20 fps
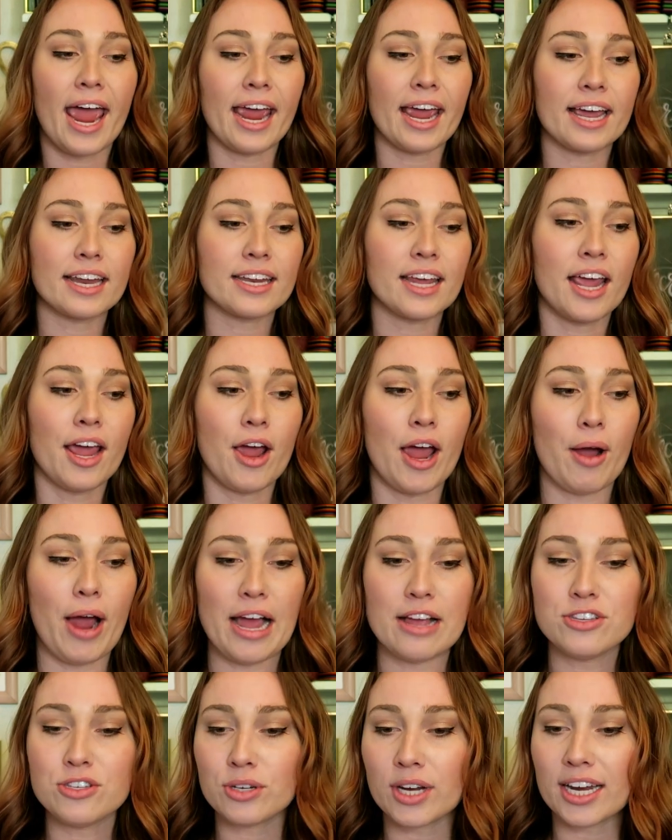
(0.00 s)
And
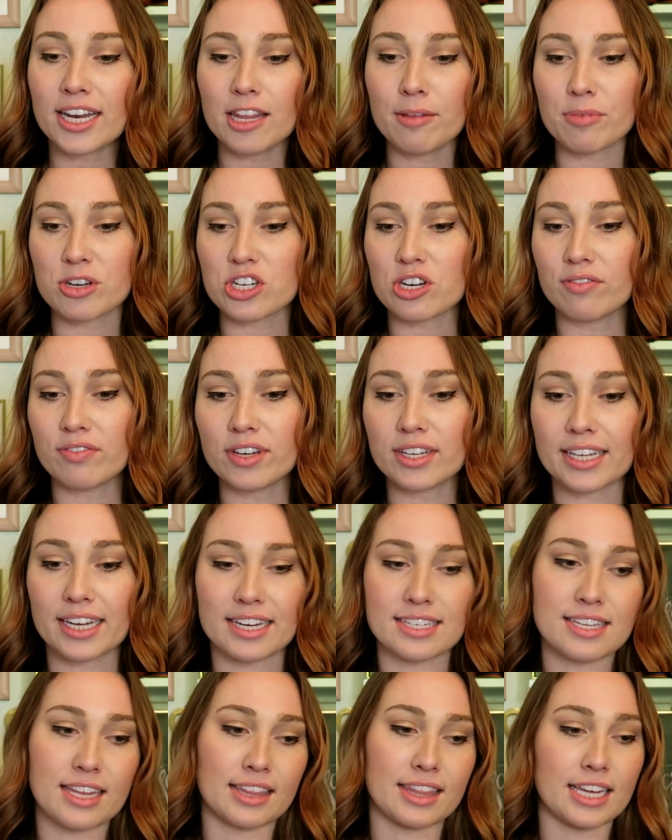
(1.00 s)
as you get into the mission field,
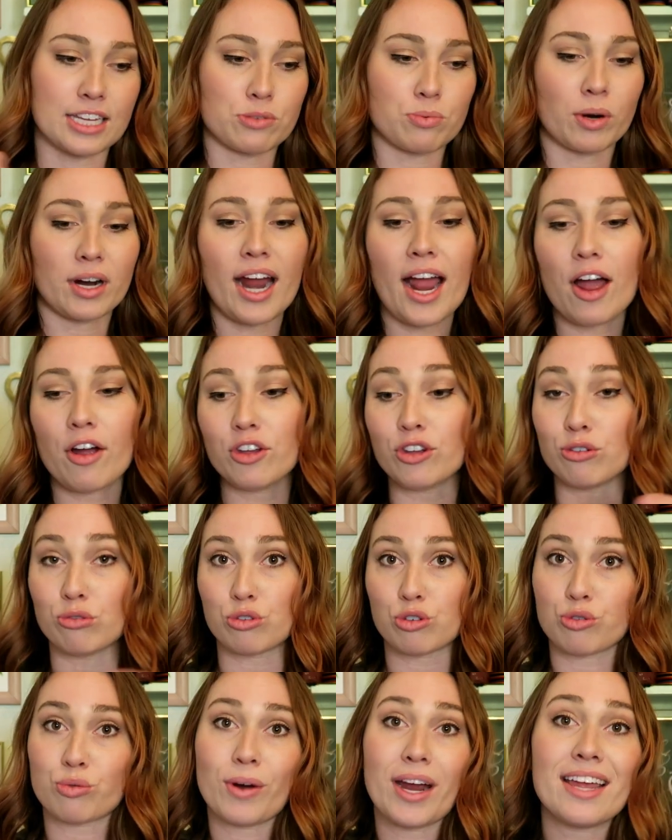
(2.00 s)
like I said, things wear out, you
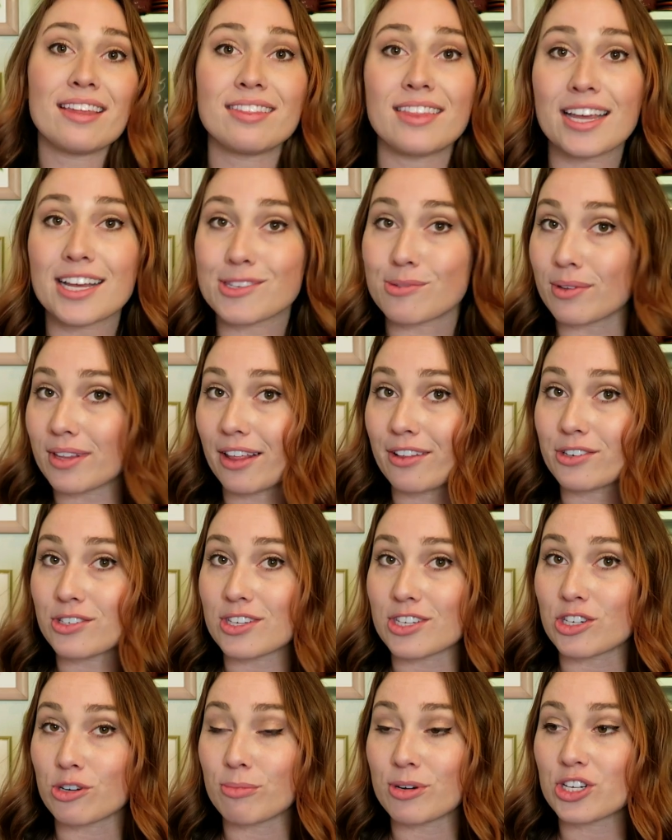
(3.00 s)
trade things with other
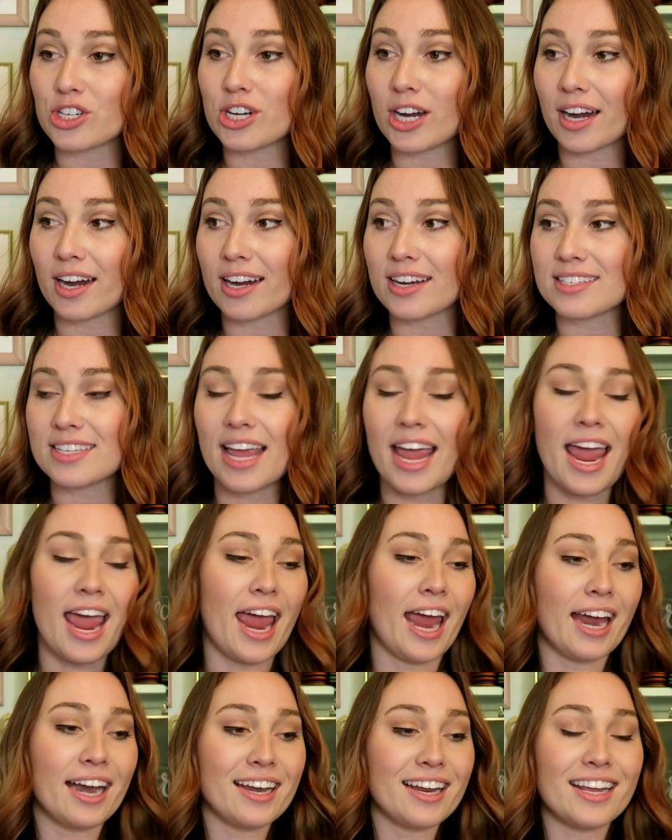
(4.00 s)
sister missionaries,
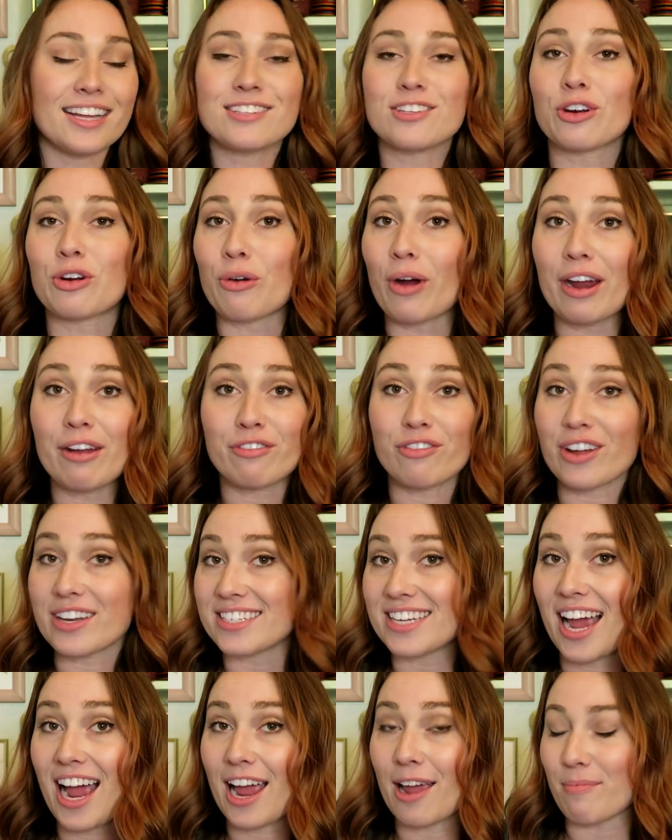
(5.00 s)
and it's a great
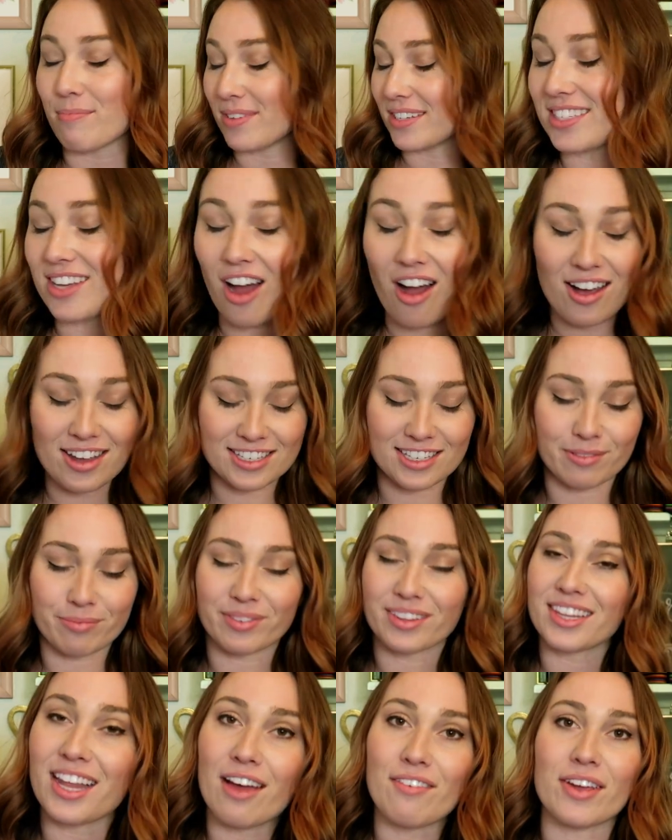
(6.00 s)
fun time. It's
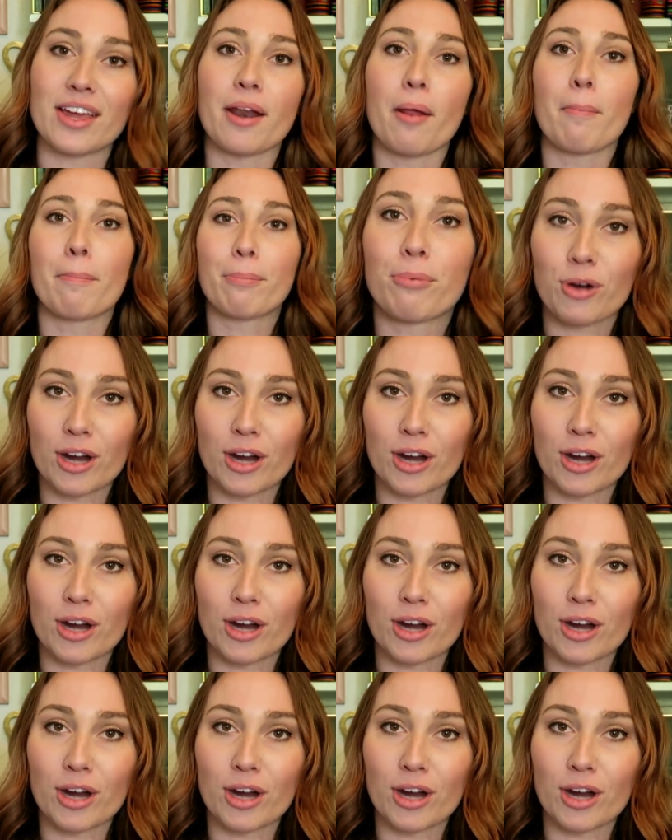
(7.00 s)
awesome. Love it.